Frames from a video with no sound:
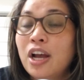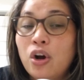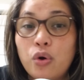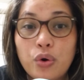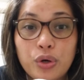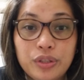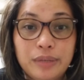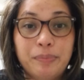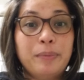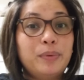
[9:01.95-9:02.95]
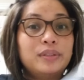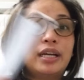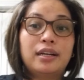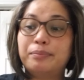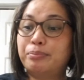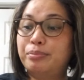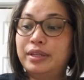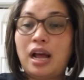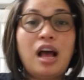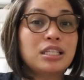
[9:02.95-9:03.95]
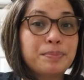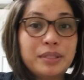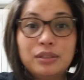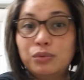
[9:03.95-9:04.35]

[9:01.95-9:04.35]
or the people that in the hospital